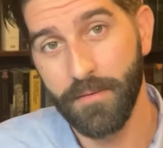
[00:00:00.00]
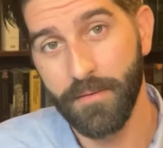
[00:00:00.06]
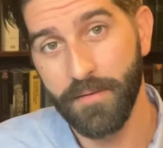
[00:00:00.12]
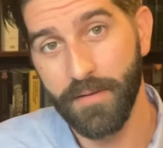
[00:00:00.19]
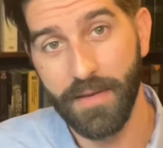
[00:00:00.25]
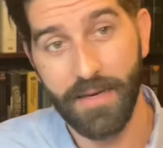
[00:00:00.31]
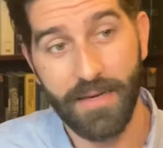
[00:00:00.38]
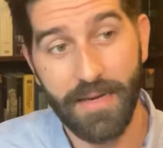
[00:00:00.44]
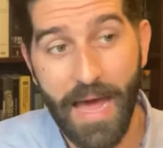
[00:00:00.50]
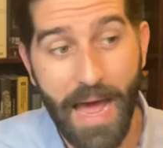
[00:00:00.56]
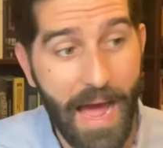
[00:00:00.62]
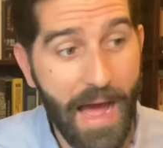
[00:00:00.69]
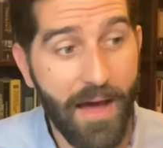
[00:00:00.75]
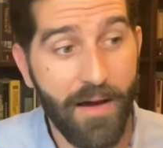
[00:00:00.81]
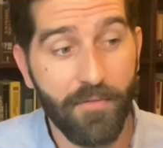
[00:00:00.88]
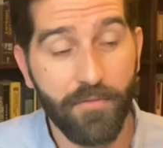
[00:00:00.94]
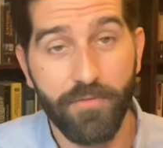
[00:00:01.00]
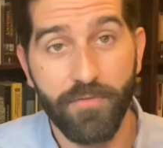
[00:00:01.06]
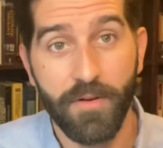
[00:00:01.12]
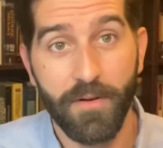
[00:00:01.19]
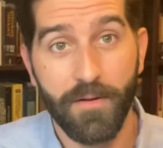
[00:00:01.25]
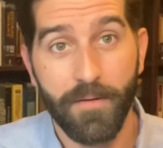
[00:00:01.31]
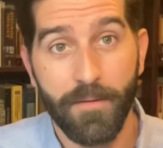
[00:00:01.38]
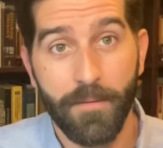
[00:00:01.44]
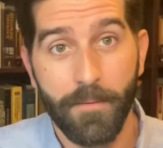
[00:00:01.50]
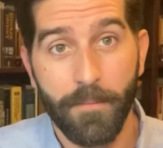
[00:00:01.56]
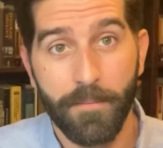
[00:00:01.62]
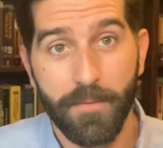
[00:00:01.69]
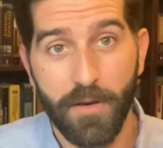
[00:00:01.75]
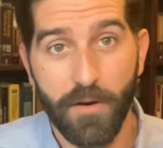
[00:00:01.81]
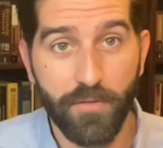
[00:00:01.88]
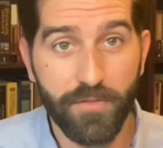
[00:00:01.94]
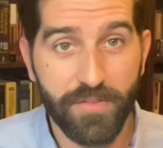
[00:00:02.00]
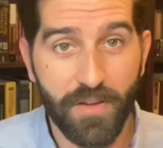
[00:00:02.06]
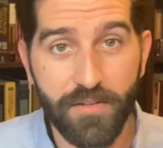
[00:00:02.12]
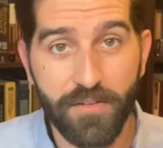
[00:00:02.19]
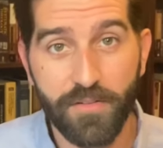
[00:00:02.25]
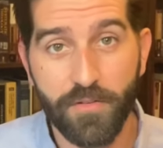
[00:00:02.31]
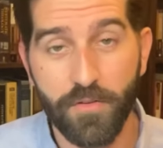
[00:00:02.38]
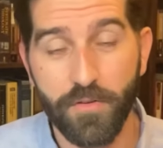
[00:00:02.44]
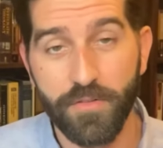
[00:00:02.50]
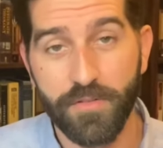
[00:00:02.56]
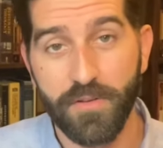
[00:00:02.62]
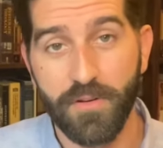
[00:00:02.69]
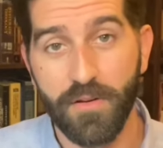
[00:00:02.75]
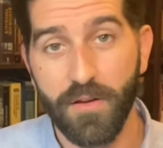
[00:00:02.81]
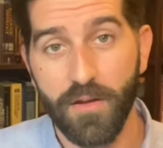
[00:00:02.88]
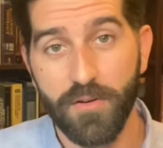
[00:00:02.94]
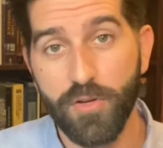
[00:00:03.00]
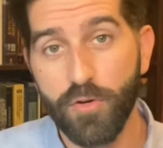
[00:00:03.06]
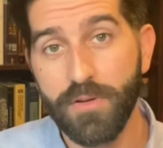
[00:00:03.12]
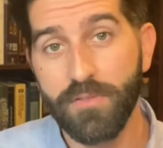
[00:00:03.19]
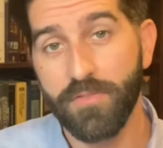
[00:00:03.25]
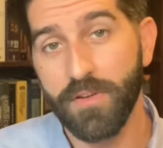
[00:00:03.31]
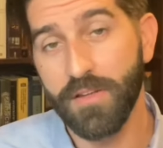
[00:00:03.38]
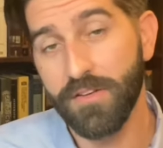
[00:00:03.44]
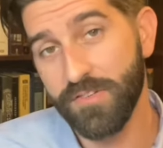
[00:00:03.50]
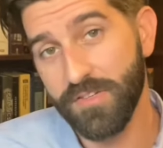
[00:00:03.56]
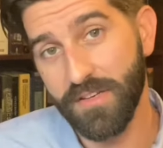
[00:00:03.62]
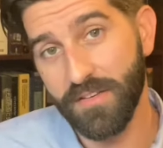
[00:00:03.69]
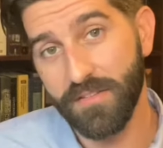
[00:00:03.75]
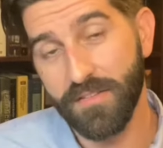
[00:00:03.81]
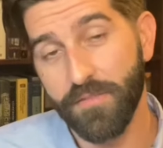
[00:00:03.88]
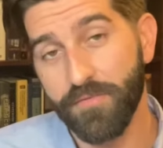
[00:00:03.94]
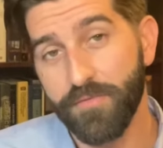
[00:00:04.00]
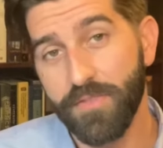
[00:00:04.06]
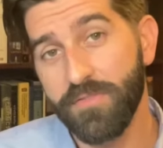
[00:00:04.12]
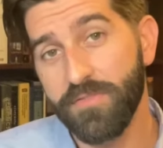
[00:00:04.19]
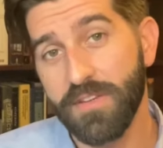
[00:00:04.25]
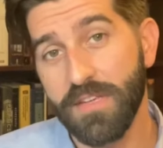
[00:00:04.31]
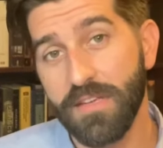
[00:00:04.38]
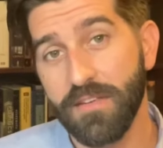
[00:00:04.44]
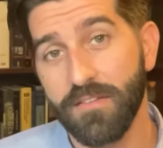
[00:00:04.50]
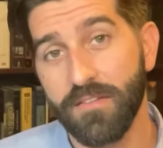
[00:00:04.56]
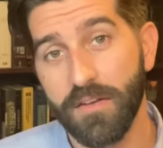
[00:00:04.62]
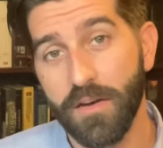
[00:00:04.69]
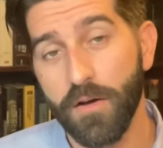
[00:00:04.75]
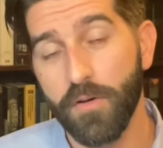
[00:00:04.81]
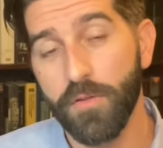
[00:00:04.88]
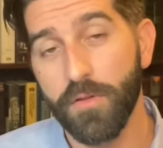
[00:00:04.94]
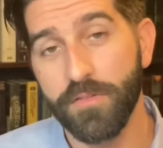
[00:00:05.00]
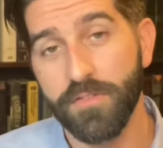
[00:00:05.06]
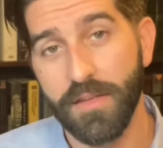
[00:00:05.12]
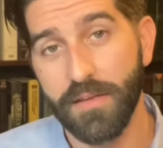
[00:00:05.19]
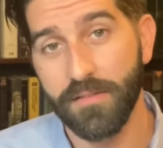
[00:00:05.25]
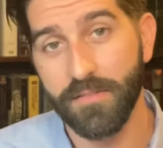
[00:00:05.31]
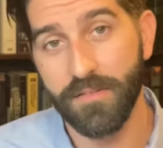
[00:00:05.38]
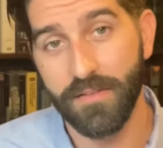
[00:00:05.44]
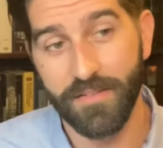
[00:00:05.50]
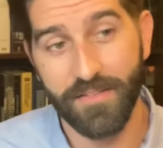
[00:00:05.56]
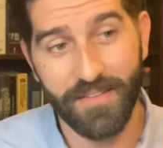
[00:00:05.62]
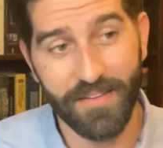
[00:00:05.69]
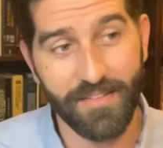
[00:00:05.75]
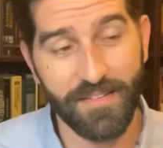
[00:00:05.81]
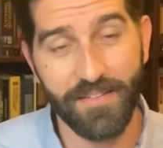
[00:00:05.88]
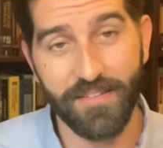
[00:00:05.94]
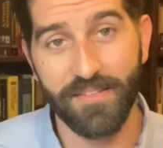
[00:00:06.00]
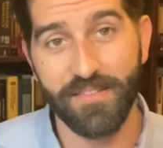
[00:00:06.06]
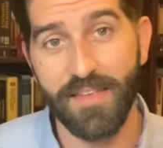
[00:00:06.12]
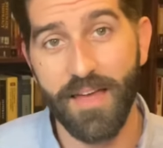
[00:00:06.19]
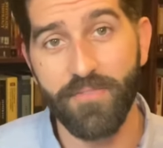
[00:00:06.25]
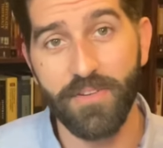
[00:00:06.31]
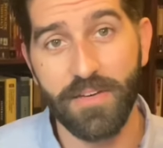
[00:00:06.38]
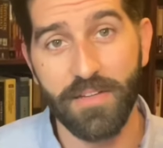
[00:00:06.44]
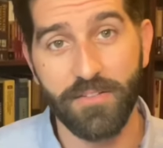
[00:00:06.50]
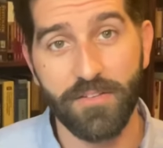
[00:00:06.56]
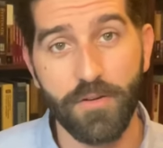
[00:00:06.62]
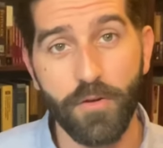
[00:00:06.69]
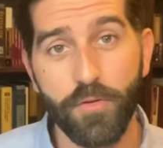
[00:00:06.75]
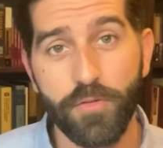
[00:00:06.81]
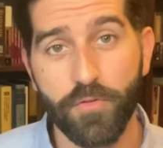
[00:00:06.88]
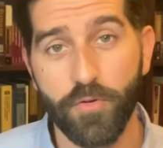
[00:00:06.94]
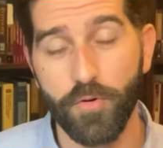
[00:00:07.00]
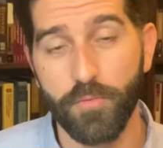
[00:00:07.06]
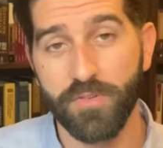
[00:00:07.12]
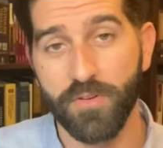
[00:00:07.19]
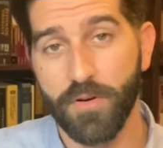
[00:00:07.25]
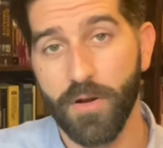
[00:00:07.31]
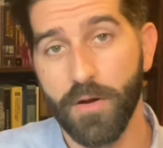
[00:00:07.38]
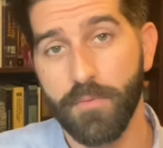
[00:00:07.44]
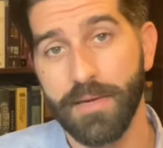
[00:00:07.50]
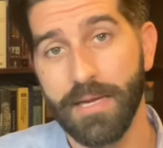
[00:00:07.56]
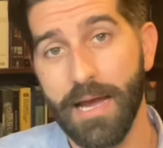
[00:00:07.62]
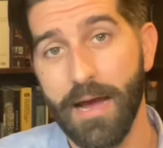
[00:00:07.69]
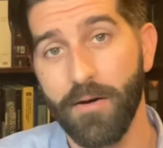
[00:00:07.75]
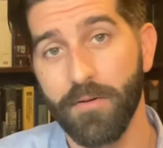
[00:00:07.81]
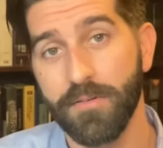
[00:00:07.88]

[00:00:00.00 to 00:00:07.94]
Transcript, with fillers: They didn't have, you know, Sunday school is a new invention, is the 50s, you know, those things, the 60s and 70s, youth groups are coming out.